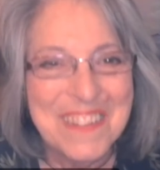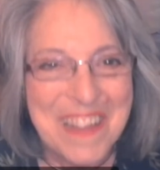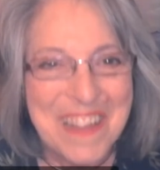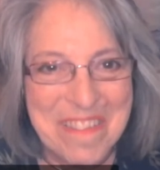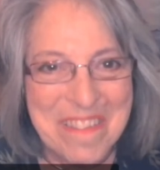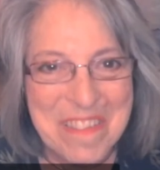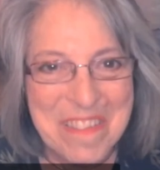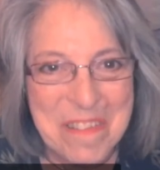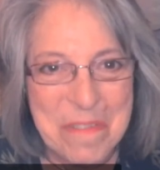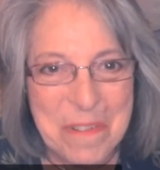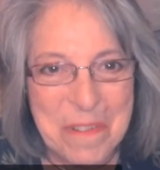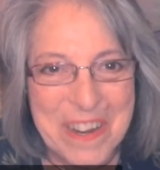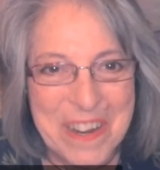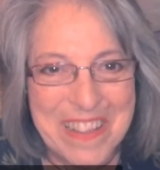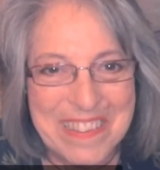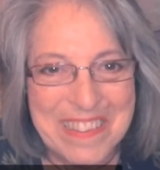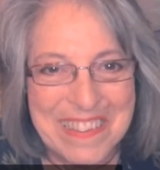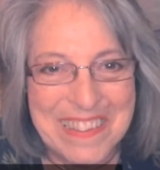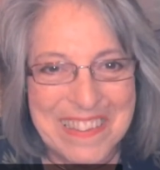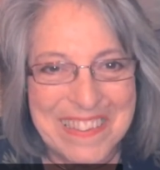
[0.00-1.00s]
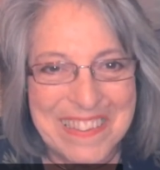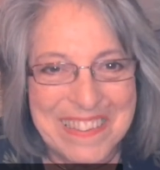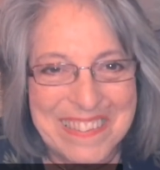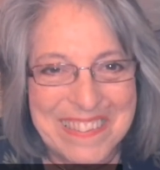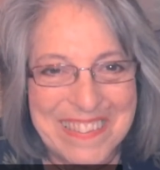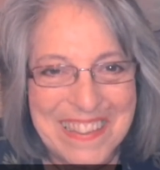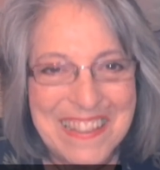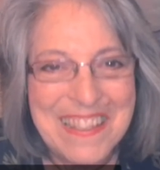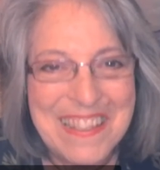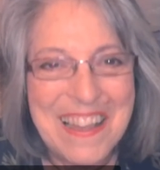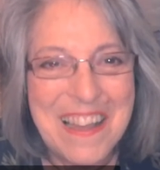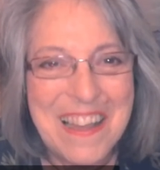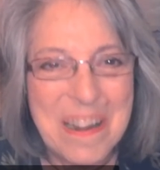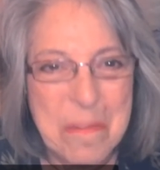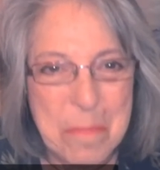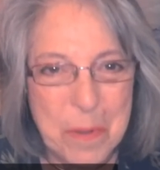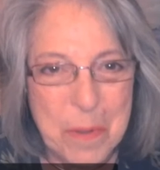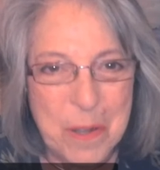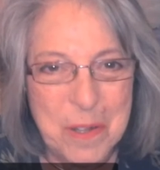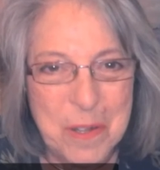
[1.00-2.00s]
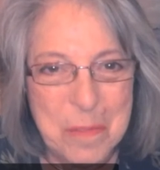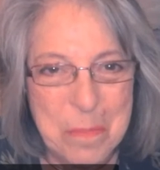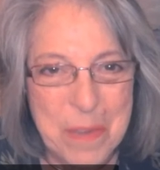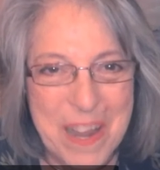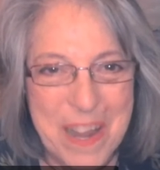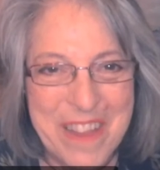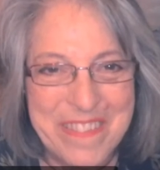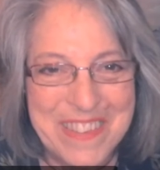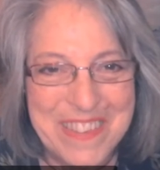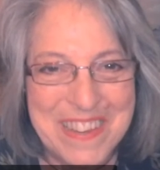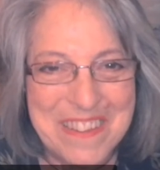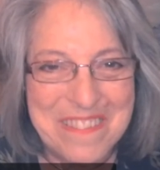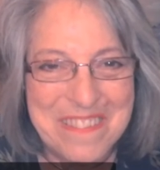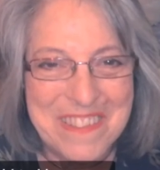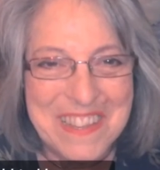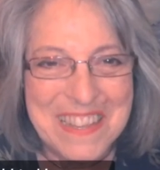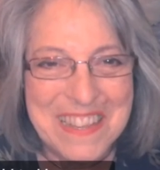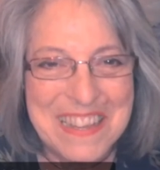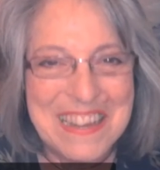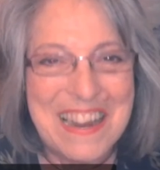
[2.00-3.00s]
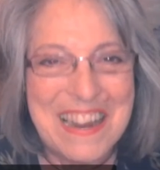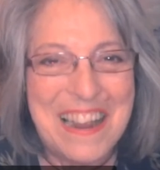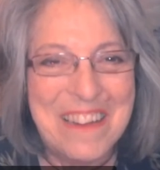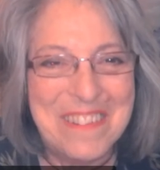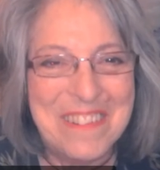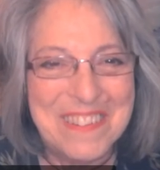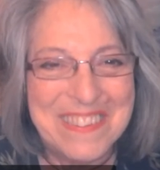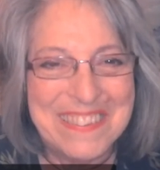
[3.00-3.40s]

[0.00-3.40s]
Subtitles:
to Love the Voices on Bold Brave TV.